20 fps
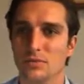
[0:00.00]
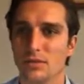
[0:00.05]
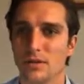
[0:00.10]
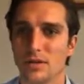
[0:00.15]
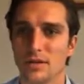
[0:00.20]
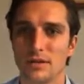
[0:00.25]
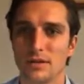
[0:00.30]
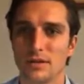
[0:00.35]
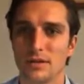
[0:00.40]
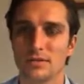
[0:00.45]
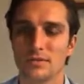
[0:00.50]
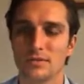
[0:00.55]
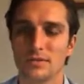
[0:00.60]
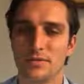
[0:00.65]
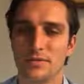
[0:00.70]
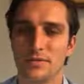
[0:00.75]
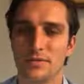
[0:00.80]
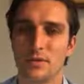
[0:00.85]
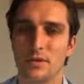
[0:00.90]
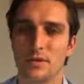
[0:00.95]
listen to a
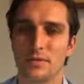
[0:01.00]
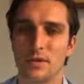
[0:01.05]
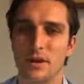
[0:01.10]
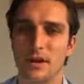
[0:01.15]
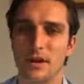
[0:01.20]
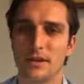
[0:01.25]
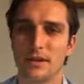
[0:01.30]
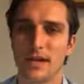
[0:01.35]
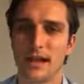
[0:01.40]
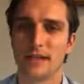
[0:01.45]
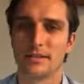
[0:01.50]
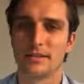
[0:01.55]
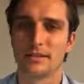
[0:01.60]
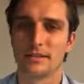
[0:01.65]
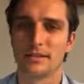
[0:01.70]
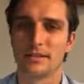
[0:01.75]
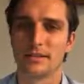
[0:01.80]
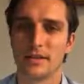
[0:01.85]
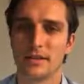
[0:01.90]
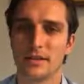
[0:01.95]
few more podcasts,
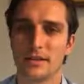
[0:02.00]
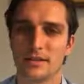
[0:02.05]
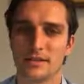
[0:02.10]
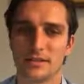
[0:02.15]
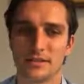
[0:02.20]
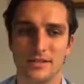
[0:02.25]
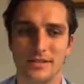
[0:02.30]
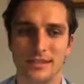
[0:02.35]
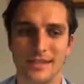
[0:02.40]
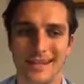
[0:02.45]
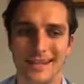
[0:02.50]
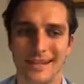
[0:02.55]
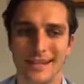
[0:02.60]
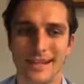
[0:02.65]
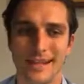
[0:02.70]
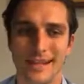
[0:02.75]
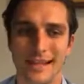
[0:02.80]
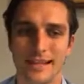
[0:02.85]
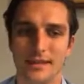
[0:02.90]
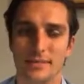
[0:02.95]
et cetera, just dig
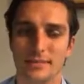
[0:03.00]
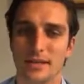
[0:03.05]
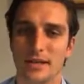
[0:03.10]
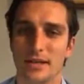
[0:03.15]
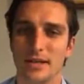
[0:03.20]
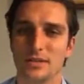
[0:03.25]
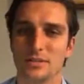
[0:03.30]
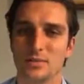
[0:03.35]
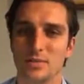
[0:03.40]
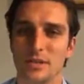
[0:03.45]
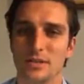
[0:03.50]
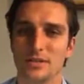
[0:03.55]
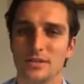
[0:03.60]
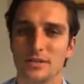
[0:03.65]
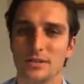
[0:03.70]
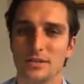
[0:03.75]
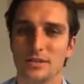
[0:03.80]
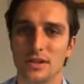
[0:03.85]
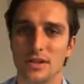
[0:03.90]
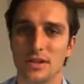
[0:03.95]
in, because once you
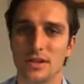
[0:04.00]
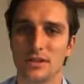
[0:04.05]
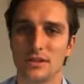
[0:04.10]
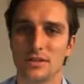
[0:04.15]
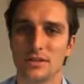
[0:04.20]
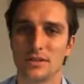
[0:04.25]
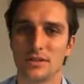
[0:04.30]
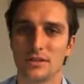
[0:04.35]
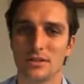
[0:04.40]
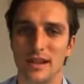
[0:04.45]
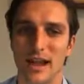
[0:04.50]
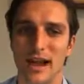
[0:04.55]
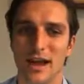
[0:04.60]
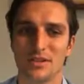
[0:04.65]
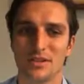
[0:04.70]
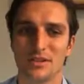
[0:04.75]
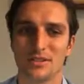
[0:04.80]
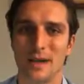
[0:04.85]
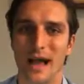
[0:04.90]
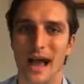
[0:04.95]
start
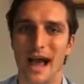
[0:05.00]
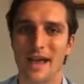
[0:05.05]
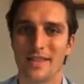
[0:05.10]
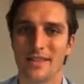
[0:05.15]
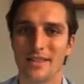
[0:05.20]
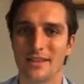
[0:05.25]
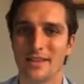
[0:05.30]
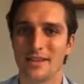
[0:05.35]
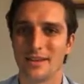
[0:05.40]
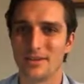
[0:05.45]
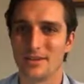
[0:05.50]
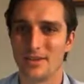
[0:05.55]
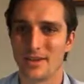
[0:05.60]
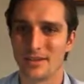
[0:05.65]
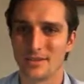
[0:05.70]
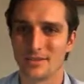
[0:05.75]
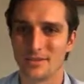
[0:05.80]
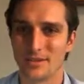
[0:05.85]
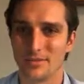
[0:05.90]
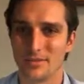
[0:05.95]
down this path, I think you hit
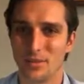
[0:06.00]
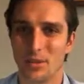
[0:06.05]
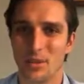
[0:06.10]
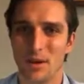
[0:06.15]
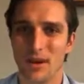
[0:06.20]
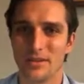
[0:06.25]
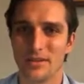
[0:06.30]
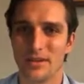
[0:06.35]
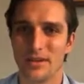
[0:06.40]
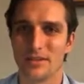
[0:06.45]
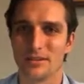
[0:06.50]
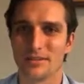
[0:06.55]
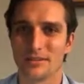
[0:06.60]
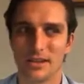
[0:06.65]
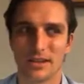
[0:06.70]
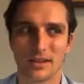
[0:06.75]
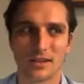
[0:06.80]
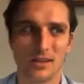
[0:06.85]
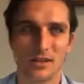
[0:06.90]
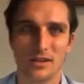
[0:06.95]
a certain point and then it's
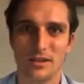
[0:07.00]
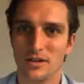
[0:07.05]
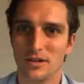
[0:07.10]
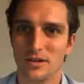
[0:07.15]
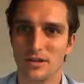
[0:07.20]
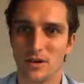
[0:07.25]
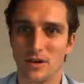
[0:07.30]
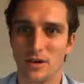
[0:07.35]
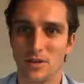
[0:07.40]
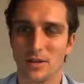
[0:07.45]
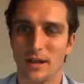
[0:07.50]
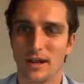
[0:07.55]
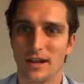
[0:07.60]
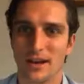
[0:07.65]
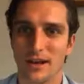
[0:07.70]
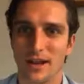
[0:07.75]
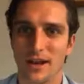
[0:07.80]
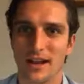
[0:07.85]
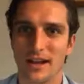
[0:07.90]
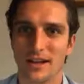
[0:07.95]
like, oh my
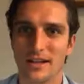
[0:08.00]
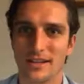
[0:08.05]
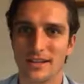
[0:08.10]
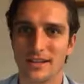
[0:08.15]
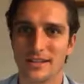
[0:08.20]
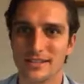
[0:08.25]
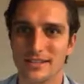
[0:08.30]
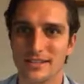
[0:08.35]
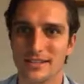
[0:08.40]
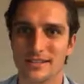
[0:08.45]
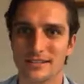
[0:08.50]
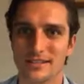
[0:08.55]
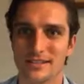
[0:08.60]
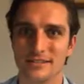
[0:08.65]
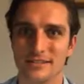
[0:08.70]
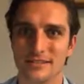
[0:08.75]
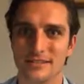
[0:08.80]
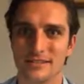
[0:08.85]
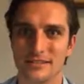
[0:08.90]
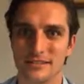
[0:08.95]
God, this
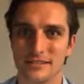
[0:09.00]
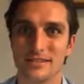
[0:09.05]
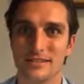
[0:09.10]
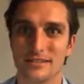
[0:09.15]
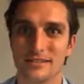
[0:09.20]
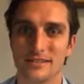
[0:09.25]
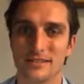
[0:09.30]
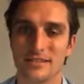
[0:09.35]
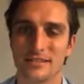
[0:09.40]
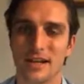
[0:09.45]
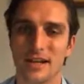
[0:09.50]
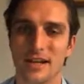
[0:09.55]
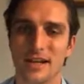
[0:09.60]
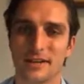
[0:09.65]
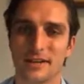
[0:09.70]
is exciting.